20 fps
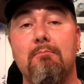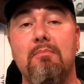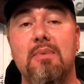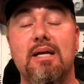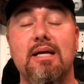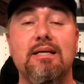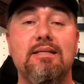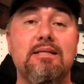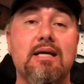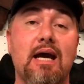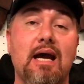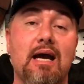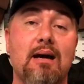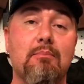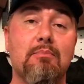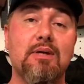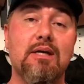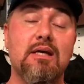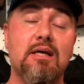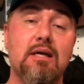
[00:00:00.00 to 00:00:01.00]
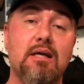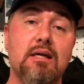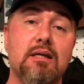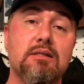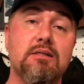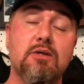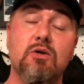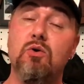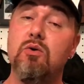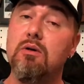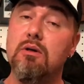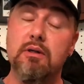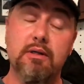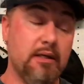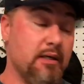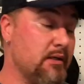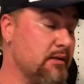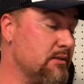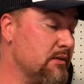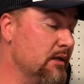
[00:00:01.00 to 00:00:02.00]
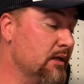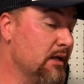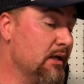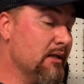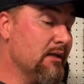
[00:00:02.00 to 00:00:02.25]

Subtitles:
mini tab kit, coil kit,